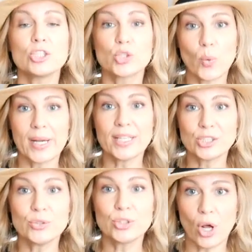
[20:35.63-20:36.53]

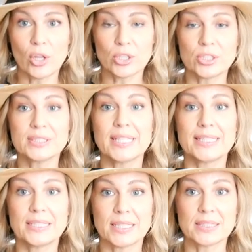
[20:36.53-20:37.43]
$22
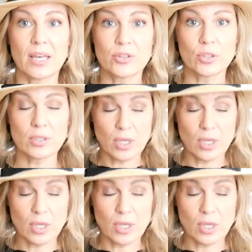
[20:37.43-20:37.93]
it does other